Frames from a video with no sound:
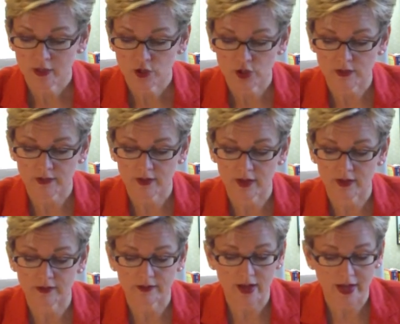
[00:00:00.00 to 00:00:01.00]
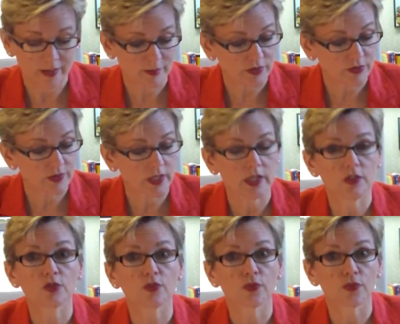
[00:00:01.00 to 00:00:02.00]
she says, I am a
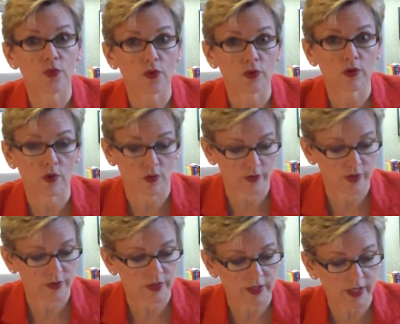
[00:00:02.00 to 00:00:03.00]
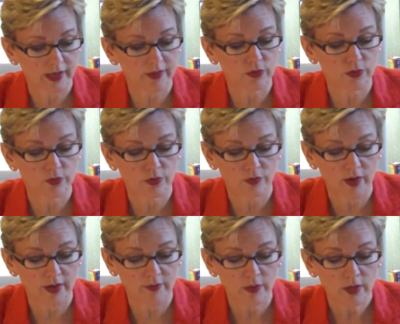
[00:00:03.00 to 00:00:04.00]
stage 4 ovarian cancer
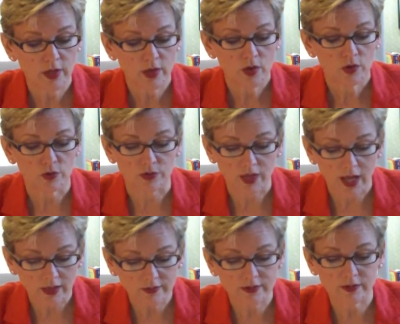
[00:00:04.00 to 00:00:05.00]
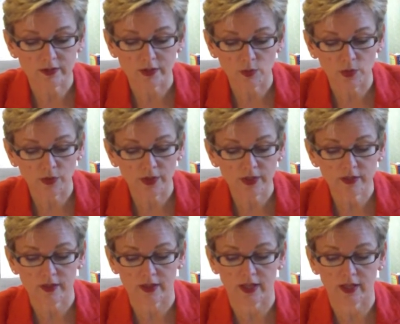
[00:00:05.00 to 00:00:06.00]
survivor who's constantly
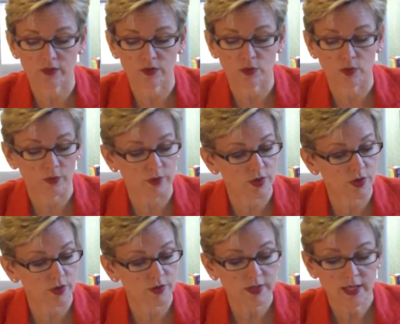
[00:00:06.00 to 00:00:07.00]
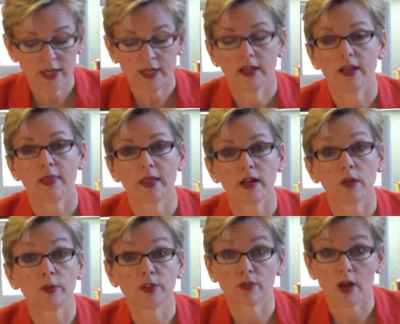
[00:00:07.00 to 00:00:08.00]
worried the cancer will return and that
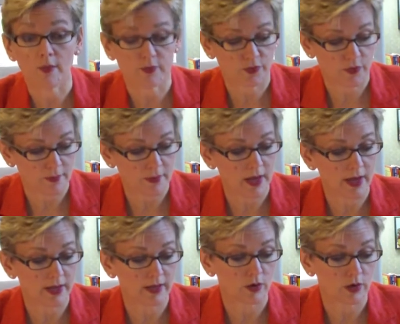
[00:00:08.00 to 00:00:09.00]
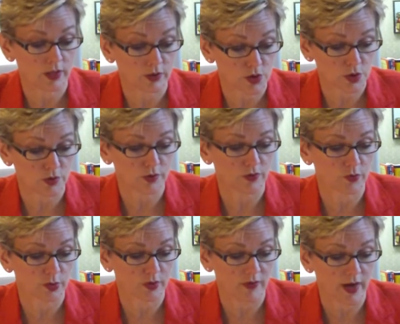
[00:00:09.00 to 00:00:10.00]
I'll be dropped from my insurance
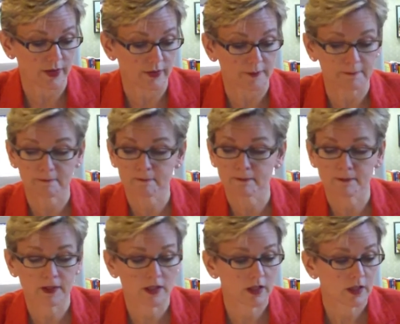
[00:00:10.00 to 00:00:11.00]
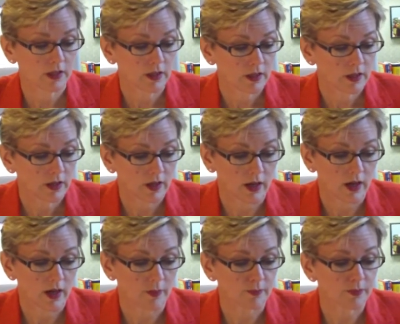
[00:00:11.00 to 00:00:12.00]
provider.
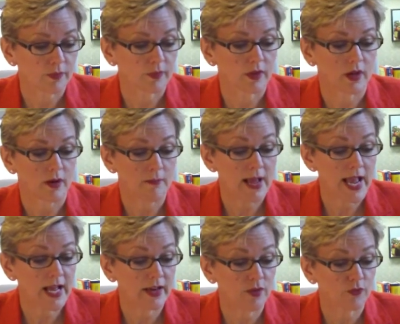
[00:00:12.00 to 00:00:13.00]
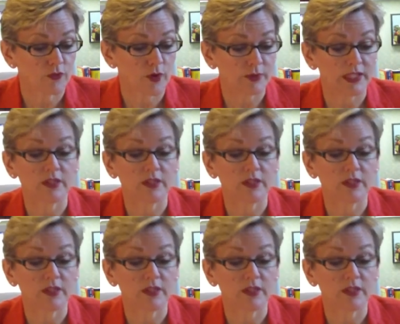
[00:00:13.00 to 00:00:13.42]
A man from